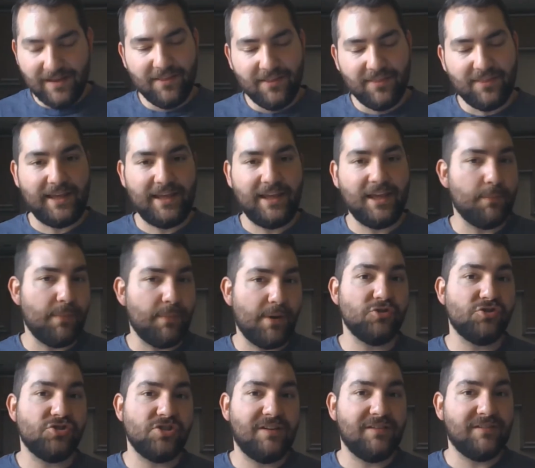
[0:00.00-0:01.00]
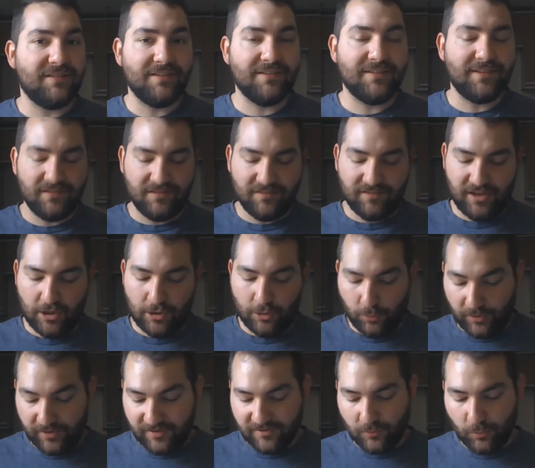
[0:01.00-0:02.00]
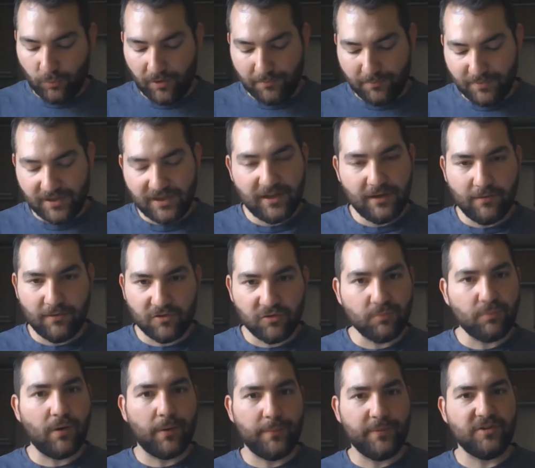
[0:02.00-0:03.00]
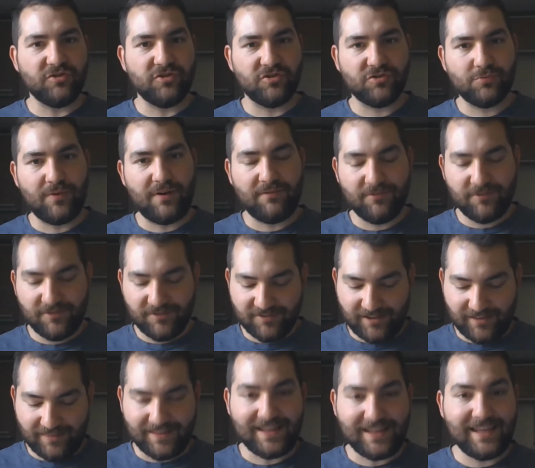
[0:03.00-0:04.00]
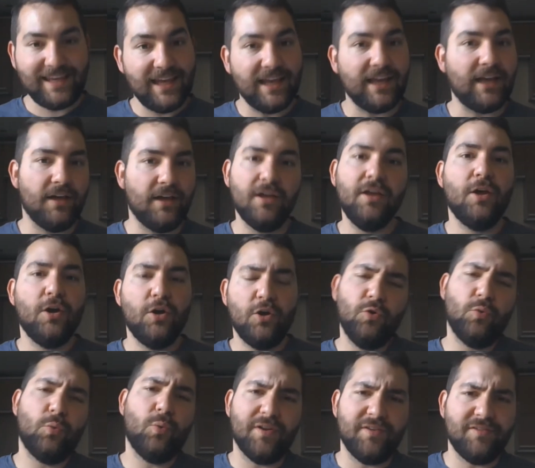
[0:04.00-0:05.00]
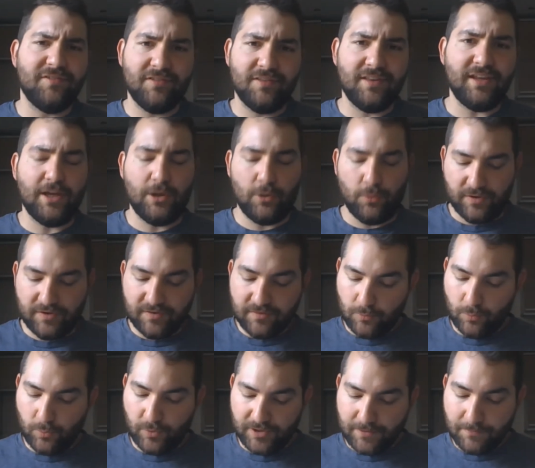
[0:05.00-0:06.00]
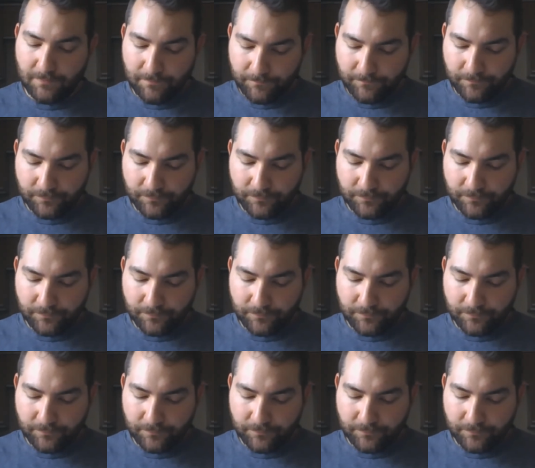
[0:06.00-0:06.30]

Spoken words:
thinking about Jesus as the anointed one, but here it's probably just referencing the king who was the anointed one.